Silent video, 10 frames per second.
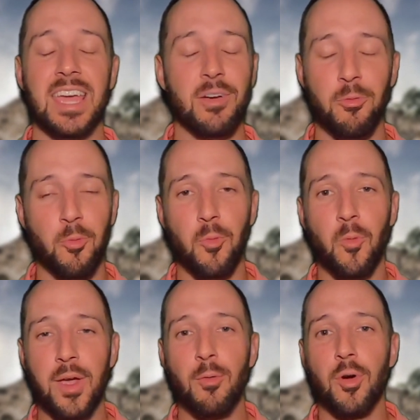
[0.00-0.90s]

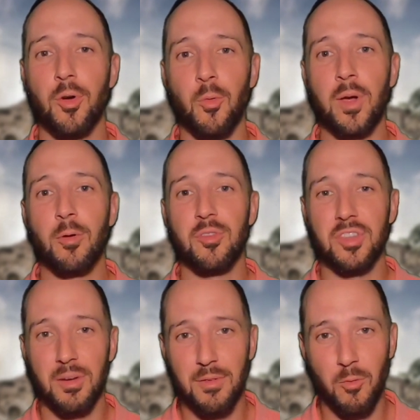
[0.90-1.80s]
we were
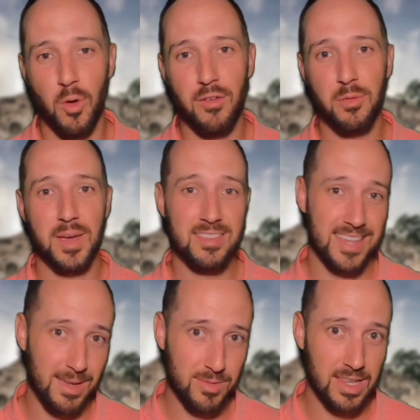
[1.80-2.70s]
one of the best
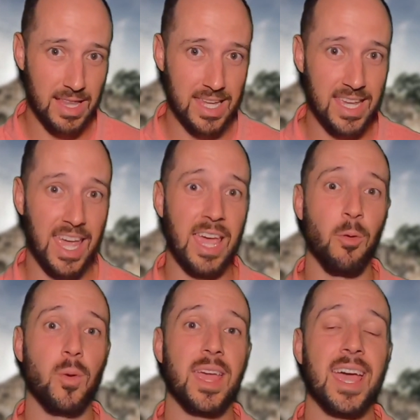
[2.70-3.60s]
teams in the league,
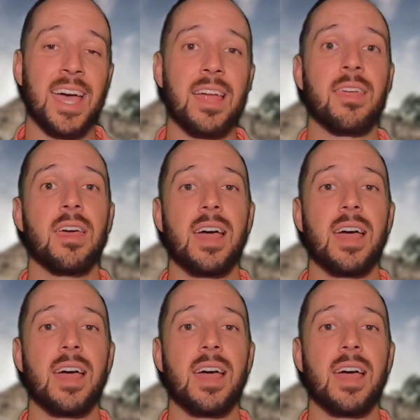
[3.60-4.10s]
and we had,